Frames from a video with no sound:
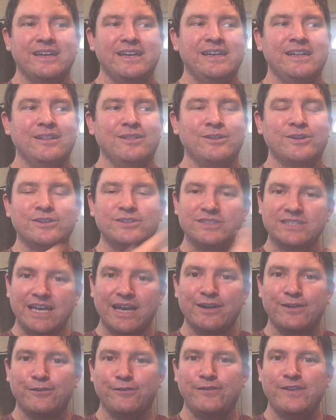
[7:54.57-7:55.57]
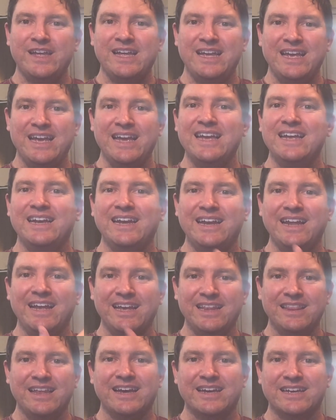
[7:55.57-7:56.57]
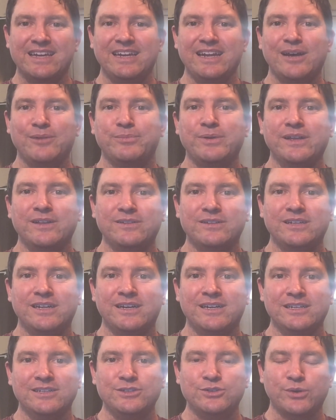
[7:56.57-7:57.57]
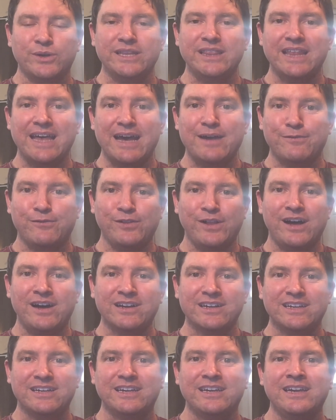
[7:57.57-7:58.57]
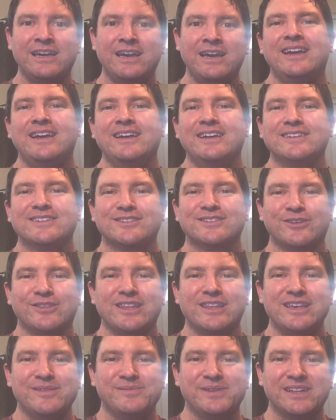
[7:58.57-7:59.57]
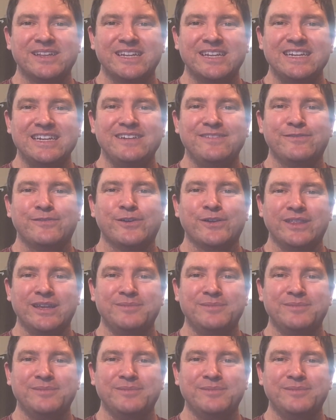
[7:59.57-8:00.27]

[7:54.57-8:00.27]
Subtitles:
it learns how to fit in, and that can help it join that flock. So the ability for